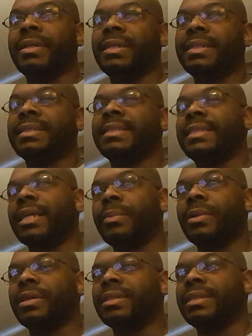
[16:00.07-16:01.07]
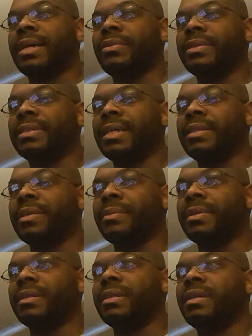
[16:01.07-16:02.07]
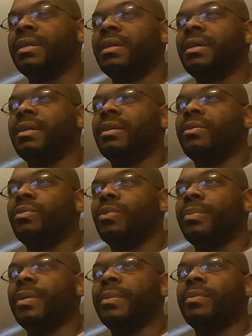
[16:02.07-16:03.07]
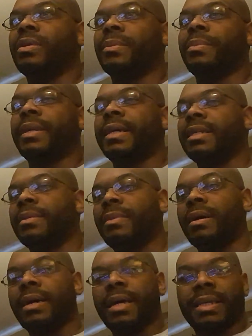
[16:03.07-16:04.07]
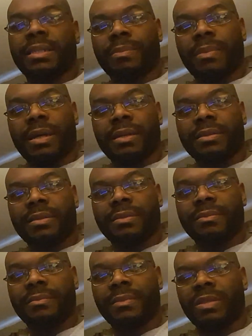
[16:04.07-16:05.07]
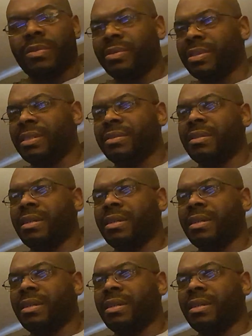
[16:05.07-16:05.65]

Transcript: it's similar. It's not really the same thing, but where people complained about Xbox, what was it?